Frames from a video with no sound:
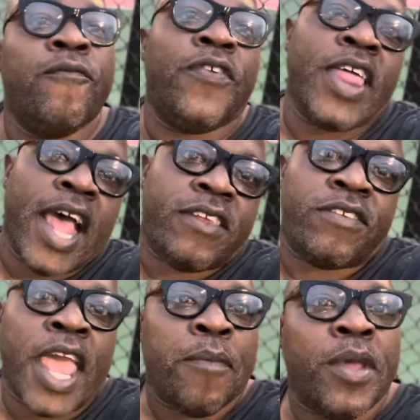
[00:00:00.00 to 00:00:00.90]
for that
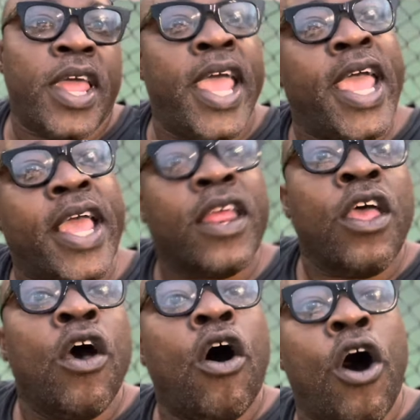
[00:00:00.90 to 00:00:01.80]
statement and
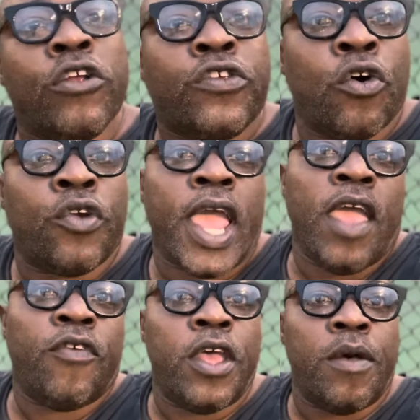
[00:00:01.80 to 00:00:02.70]
also
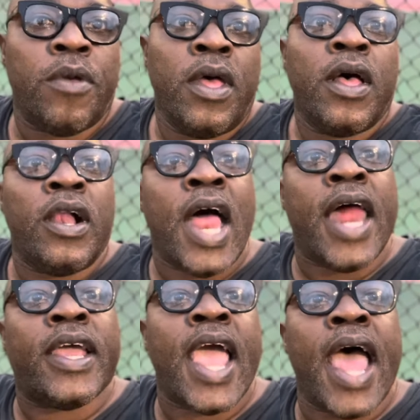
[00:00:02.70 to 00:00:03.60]
gave him a
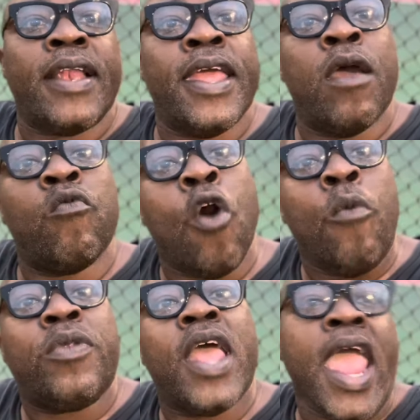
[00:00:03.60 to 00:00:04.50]
lot of goddamn
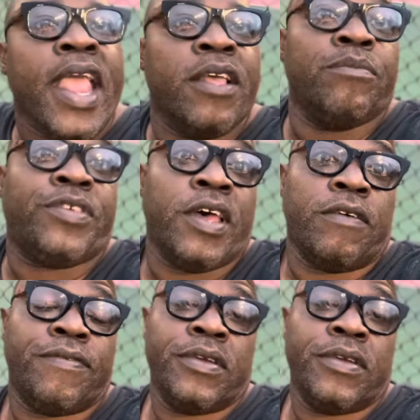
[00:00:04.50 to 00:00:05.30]
rope to hang himself.